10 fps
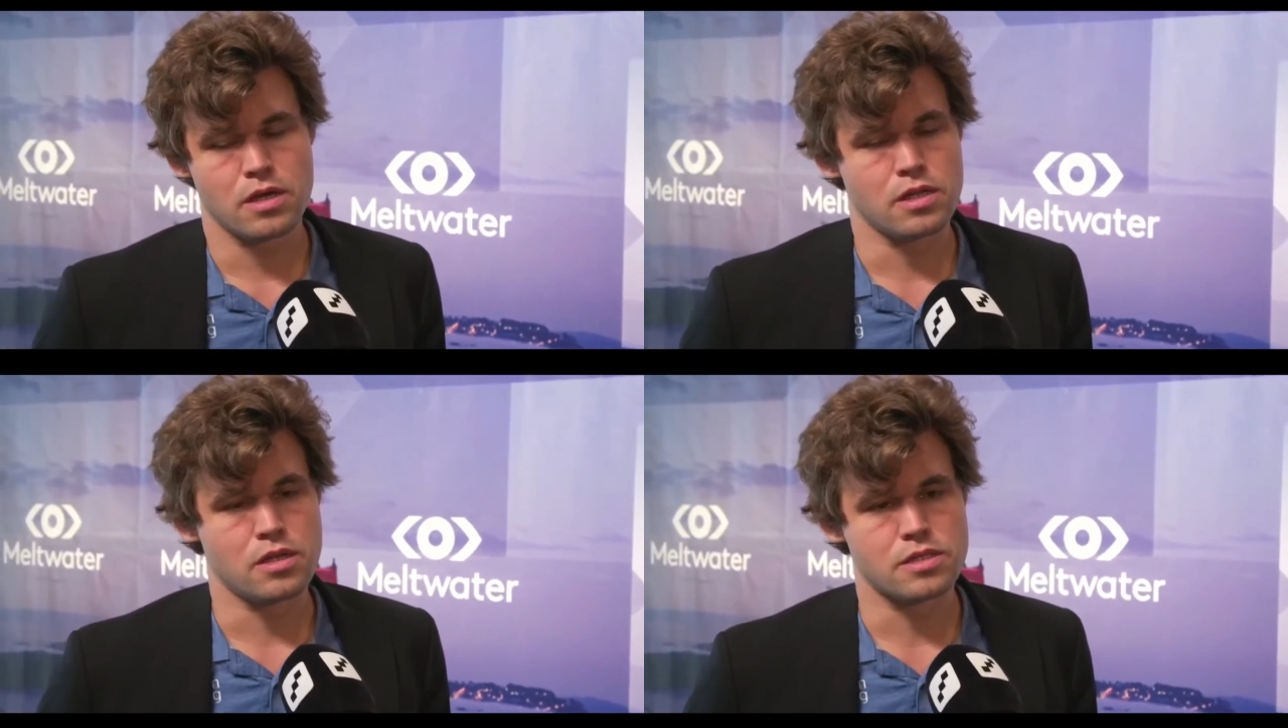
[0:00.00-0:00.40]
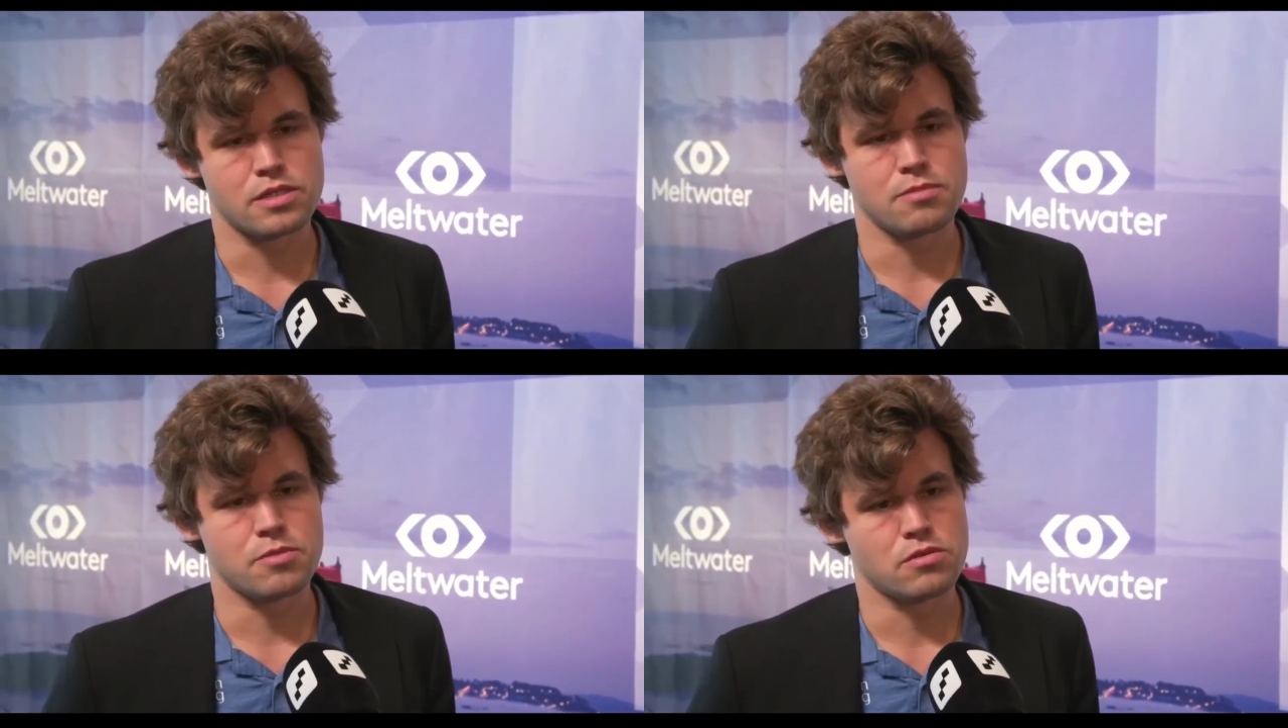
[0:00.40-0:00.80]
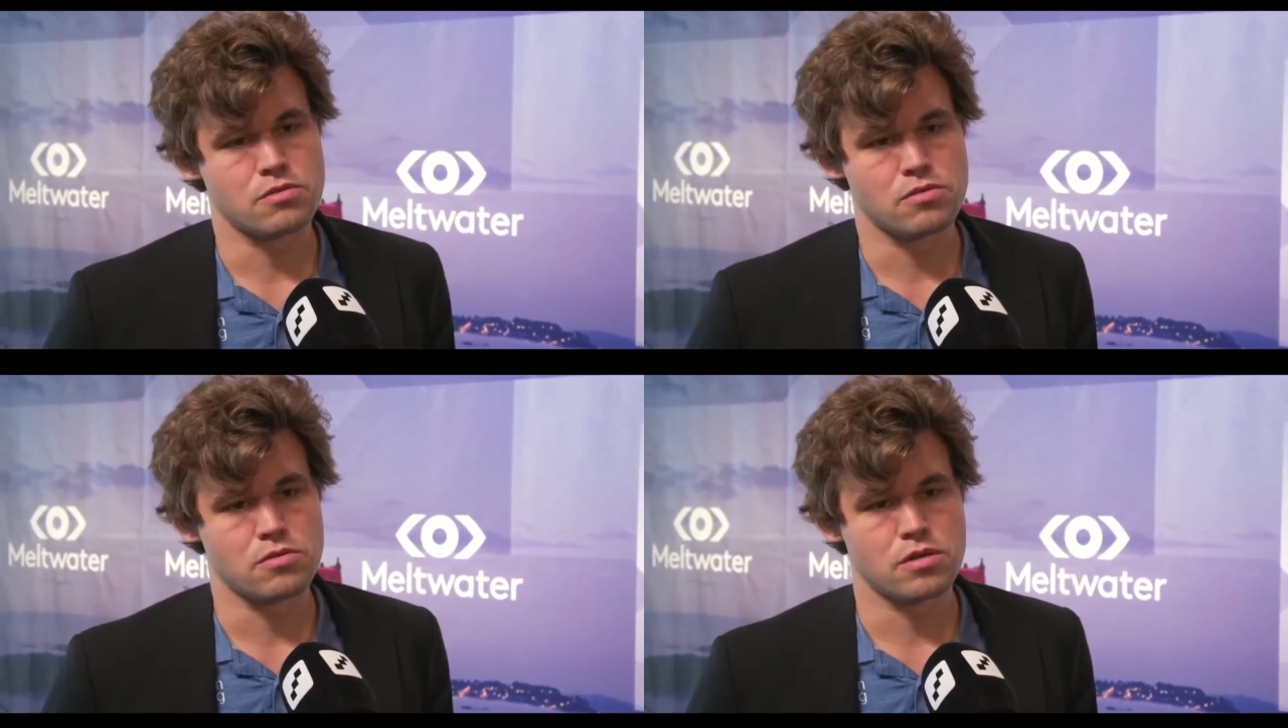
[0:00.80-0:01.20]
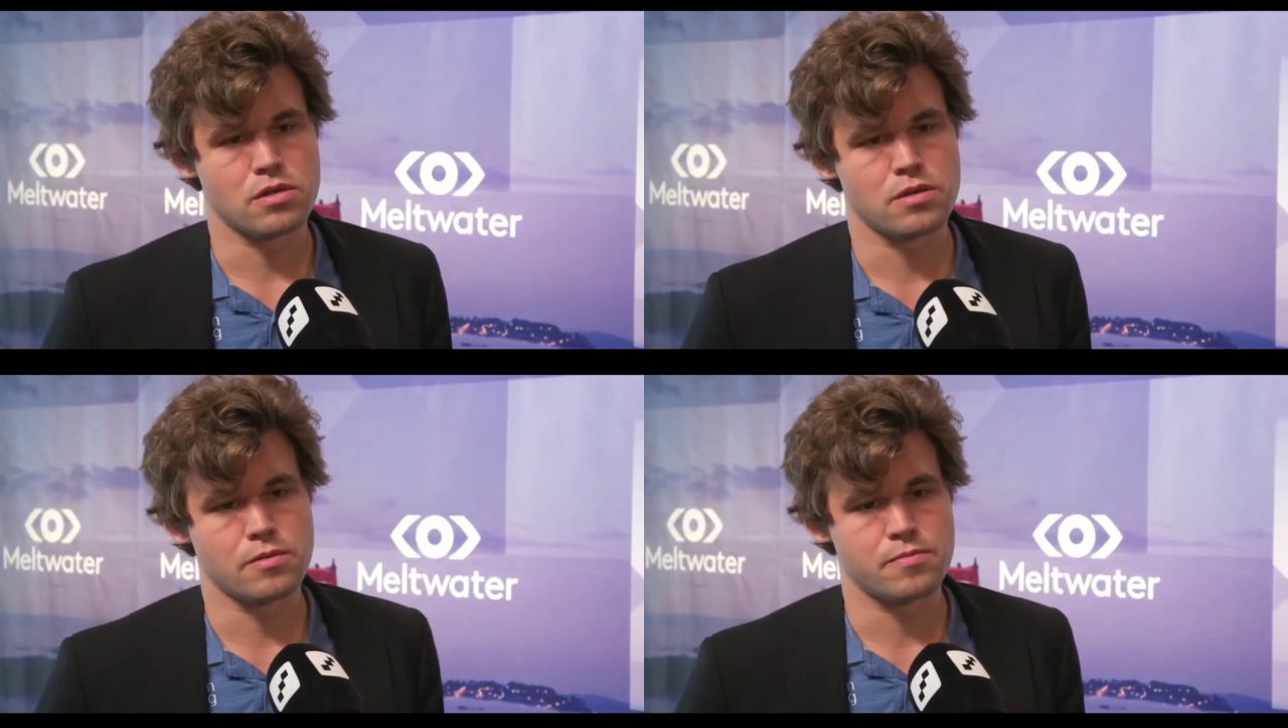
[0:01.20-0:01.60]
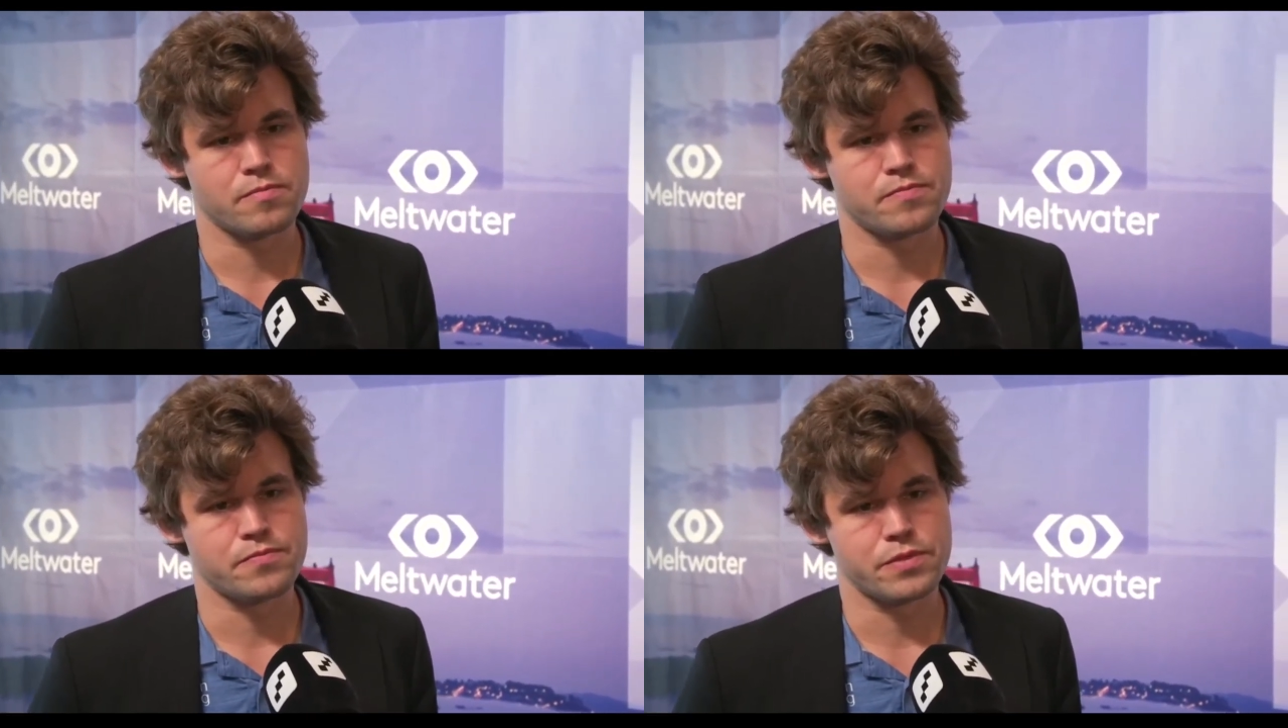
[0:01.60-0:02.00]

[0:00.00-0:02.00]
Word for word: he doesn't seem to um,